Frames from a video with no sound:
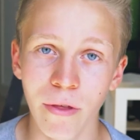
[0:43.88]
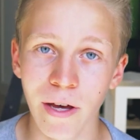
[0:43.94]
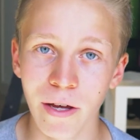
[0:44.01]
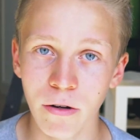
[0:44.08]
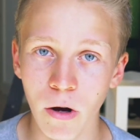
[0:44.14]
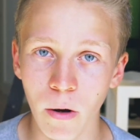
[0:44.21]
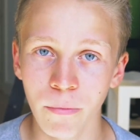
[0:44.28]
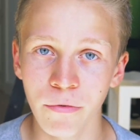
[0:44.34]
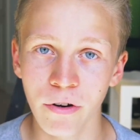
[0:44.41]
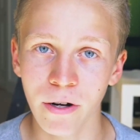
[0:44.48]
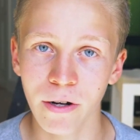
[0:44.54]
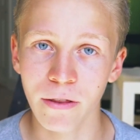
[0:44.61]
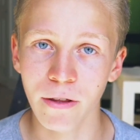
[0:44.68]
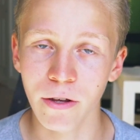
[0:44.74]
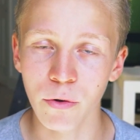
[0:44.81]
that
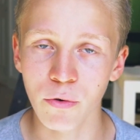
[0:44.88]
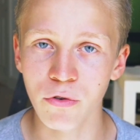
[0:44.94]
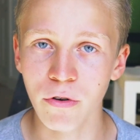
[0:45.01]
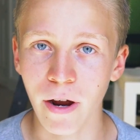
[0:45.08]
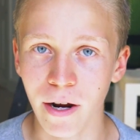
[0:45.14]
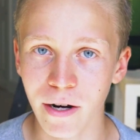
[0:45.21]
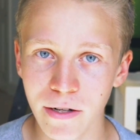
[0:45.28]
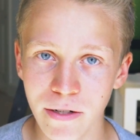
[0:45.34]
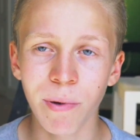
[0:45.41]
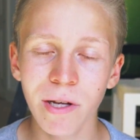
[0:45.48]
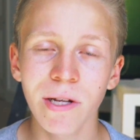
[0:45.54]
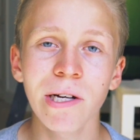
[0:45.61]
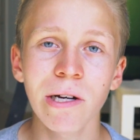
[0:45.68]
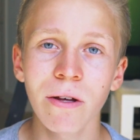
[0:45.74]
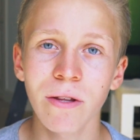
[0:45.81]
object that you tracked.
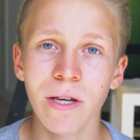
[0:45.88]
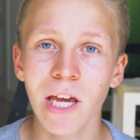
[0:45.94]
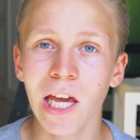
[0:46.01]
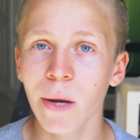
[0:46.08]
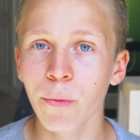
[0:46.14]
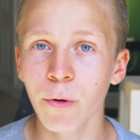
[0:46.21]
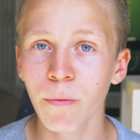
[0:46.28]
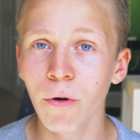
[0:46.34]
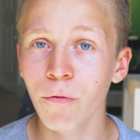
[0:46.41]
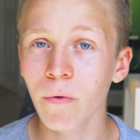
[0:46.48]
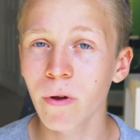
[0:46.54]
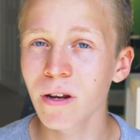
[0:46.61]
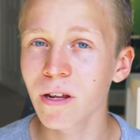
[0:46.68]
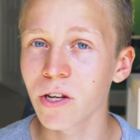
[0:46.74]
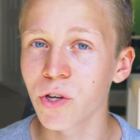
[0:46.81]
Depending on the camera
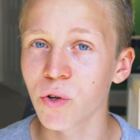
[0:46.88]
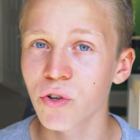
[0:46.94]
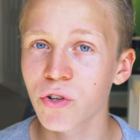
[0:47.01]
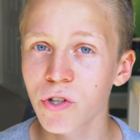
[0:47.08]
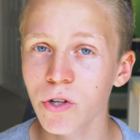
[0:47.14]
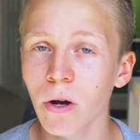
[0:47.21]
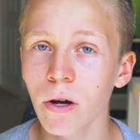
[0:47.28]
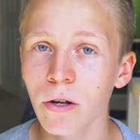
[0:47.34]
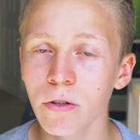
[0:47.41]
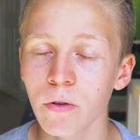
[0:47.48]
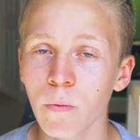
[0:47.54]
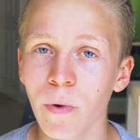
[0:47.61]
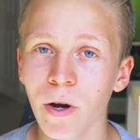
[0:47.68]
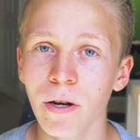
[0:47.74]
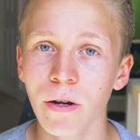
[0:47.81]
movement in your shot, you
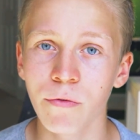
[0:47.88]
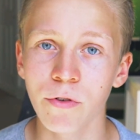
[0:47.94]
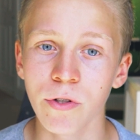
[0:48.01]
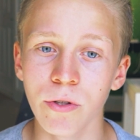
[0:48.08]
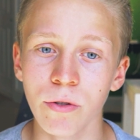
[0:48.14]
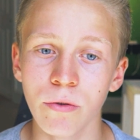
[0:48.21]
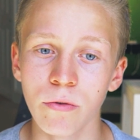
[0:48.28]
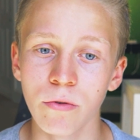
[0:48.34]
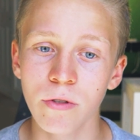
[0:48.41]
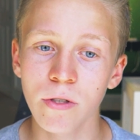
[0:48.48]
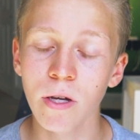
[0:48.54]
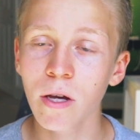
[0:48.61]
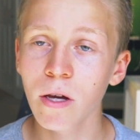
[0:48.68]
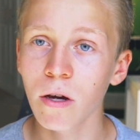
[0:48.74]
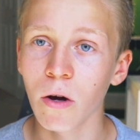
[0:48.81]
might have to use
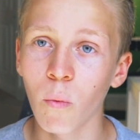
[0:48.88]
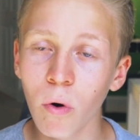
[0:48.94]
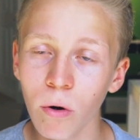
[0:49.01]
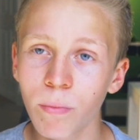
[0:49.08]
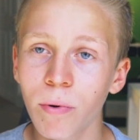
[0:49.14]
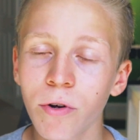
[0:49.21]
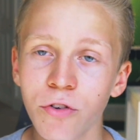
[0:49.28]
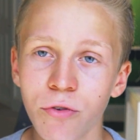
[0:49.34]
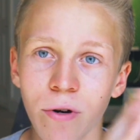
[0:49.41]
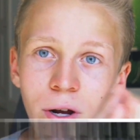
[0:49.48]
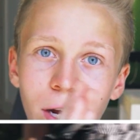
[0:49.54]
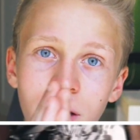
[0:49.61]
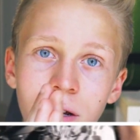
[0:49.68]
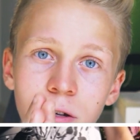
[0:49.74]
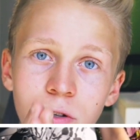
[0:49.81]
a one-point
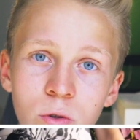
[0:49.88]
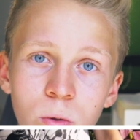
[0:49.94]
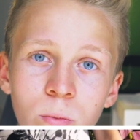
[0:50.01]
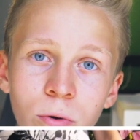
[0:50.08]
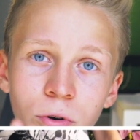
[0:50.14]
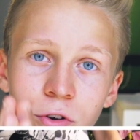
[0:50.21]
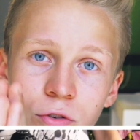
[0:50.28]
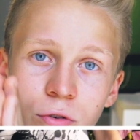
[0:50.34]
track, a two-point